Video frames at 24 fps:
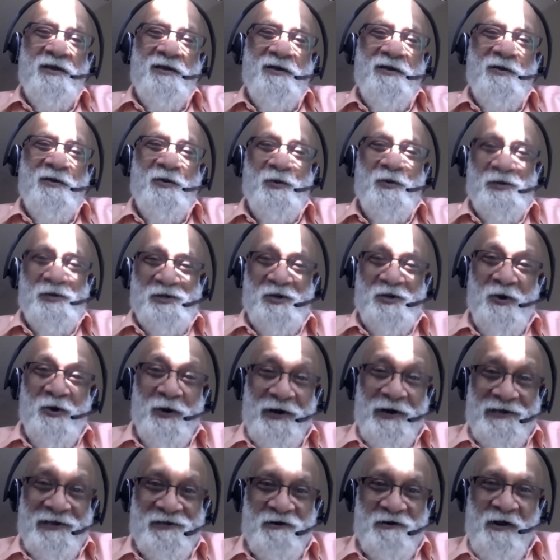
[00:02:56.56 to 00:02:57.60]
who has
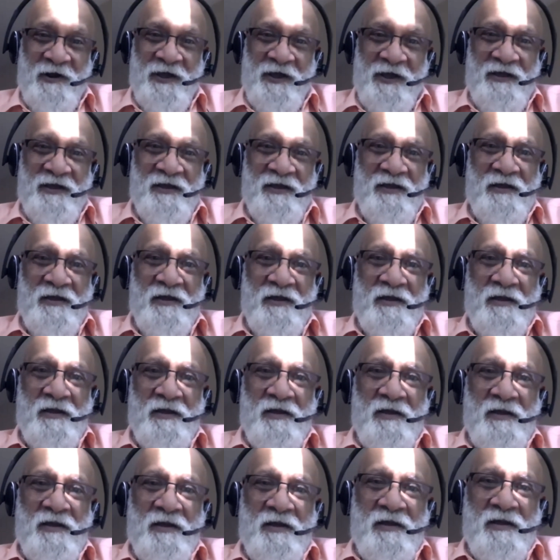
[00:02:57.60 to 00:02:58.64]
gone astray.
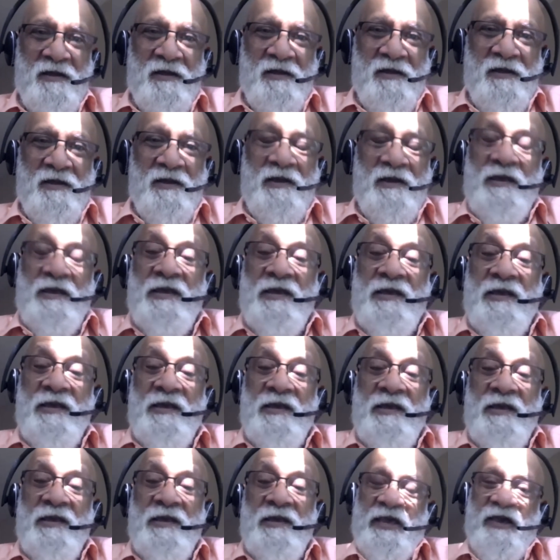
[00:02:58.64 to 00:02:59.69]

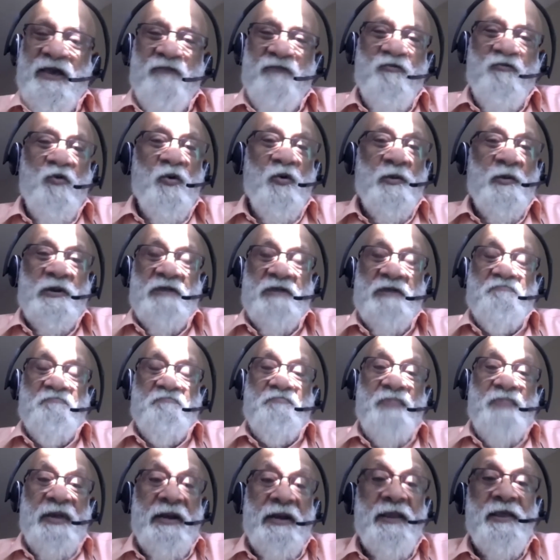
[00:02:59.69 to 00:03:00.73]
Yet we have over a
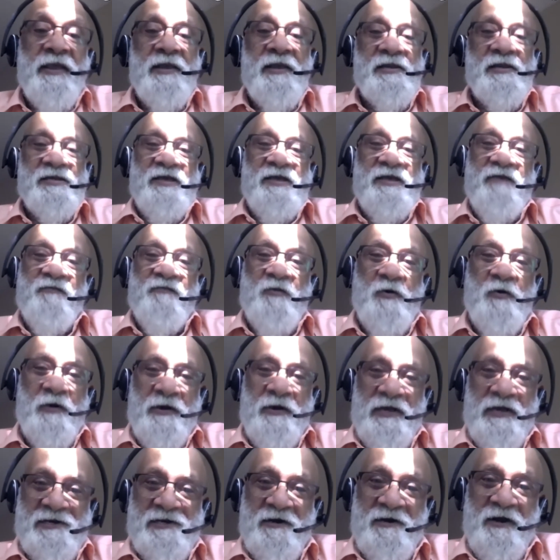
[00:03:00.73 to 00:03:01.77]
billion that have gone
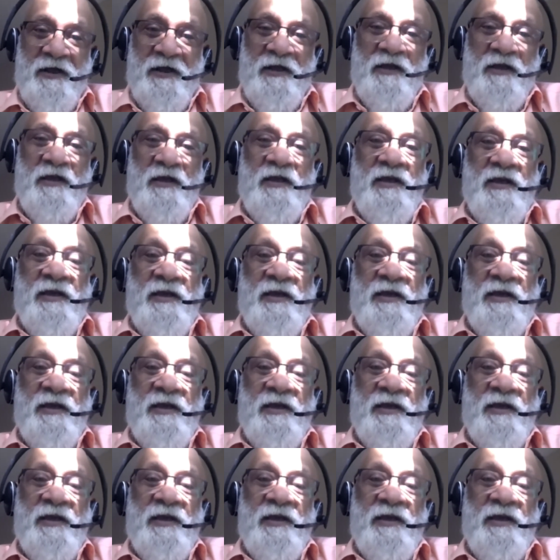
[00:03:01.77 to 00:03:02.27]
astray.